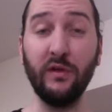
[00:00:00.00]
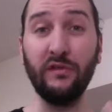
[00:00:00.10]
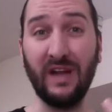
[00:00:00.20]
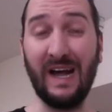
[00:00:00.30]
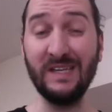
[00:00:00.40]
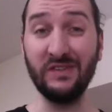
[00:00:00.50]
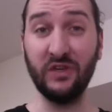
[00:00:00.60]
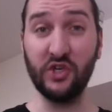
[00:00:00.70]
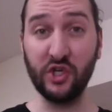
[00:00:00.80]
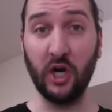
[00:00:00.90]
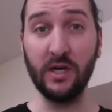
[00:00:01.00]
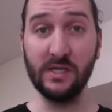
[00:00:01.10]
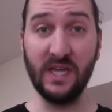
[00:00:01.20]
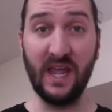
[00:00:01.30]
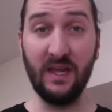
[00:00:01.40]
those guys on Shark
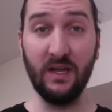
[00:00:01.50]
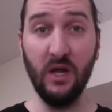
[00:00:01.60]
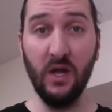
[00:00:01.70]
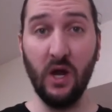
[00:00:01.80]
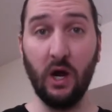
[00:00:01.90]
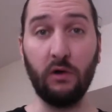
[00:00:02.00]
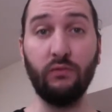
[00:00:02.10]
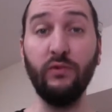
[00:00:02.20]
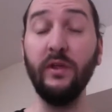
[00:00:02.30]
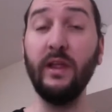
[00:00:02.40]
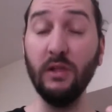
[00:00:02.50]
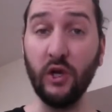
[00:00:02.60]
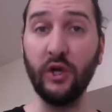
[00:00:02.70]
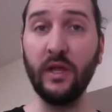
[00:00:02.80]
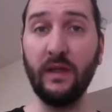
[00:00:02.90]
Tank are really
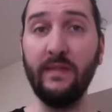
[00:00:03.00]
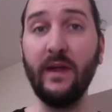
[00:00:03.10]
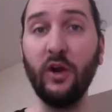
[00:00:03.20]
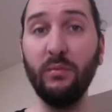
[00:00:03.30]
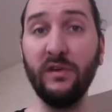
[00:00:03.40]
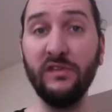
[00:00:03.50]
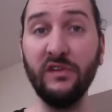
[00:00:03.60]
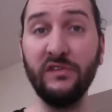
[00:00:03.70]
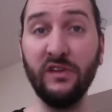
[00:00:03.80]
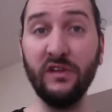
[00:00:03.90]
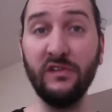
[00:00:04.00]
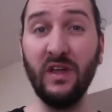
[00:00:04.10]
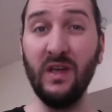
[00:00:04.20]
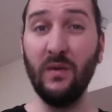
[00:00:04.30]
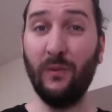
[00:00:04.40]
learning in their businesses?
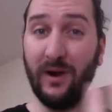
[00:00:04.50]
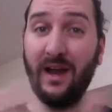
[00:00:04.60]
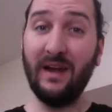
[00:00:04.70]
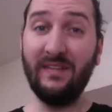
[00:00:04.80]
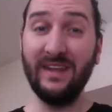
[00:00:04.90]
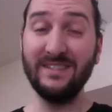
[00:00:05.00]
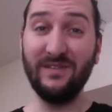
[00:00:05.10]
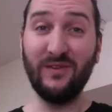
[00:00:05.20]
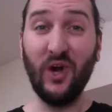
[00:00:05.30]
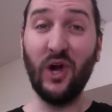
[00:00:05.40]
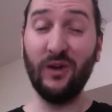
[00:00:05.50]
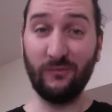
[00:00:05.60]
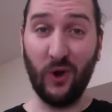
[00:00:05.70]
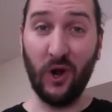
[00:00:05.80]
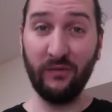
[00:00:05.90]
What kind of things have gone
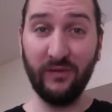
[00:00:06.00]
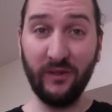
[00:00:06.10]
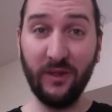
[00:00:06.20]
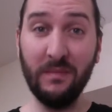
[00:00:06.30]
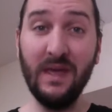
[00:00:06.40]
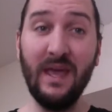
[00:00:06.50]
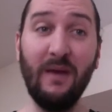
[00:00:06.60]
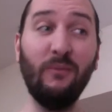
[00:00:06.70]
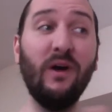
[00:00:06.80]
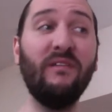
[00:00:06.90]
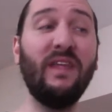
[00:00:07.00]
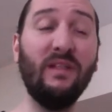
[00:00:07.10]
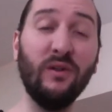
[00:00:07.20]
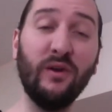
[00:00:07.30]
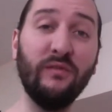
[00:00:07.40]
wrong for them and what have they
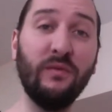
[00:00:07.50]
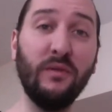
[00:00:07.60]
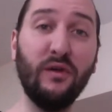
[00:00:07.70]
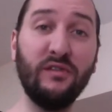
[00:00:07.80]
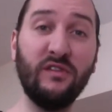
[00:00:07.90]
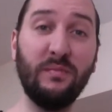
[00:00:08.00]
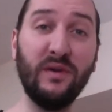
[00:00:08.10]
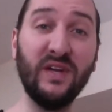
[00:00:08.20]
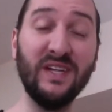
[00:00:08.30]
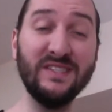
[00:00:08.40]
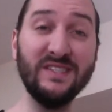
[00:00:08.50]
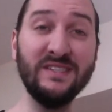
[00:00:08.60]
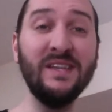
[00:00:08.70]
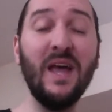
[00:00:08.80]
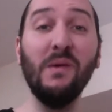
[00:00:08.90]
learned from those
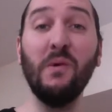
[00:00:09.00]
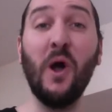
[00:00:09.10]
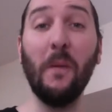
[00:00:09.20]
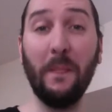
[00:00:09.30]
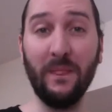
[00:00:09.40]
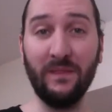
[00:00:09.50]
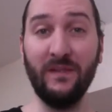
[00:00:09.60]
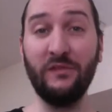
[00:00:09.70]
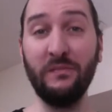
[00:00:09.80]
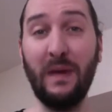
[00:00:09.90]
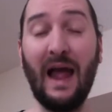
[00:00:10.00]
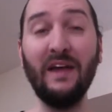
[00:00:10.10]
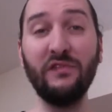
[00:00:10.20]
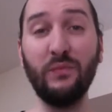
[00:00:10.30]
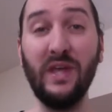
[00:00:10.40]
experiences? Well, this
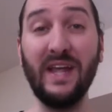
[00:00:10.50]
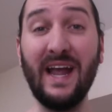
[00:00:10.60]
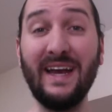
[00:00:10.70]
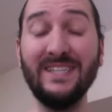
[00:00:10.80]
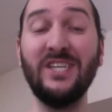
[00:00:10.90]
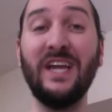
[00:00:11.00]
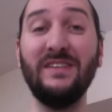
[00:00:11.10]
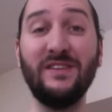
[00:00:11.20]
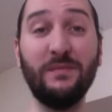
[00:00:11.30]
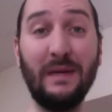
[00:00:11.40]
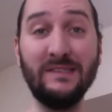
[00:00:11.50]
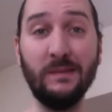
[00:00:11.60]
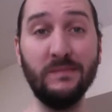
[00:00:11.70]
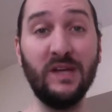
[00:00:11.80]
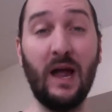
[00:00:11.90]
past week I got a chance to spend
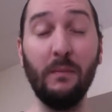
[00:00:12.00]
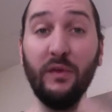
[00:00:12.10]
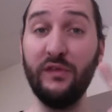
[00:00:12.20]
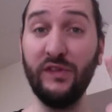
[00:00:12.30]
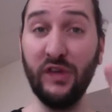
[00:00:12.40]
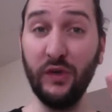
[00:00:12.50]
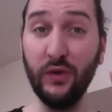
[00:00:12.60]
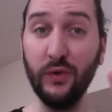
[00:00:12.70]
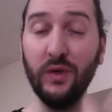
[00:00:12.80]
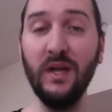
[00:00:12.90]
some time with two